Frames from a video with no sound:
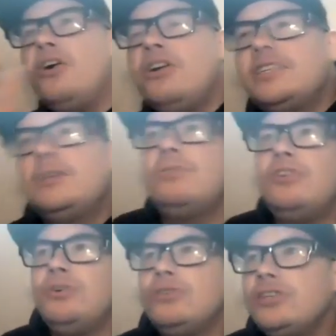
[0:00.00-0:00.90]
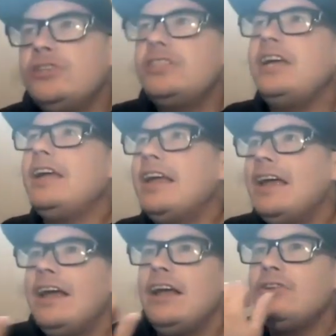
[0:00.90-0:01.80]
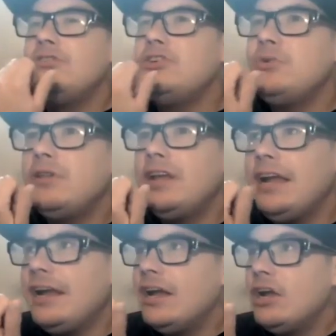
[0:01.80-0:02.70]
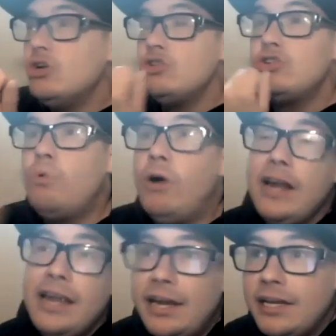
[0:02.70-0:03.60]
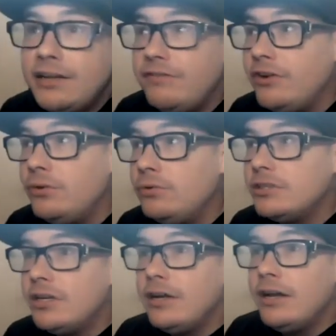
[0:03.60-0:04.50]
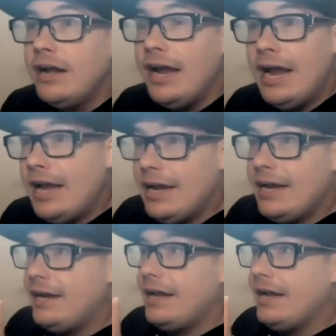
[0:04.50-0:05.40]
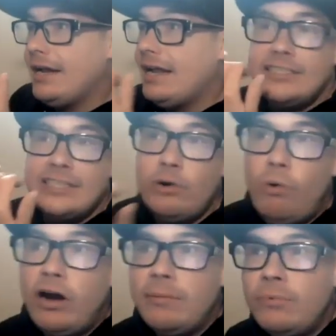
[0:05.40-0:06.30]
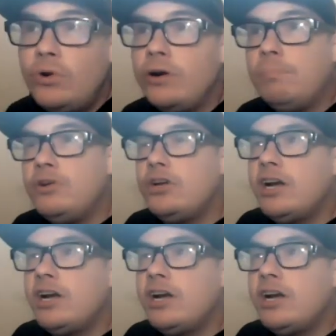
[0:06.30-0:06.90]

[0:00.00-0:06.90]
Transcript: artists and producers like they do like 20 interviews and then like and still want more but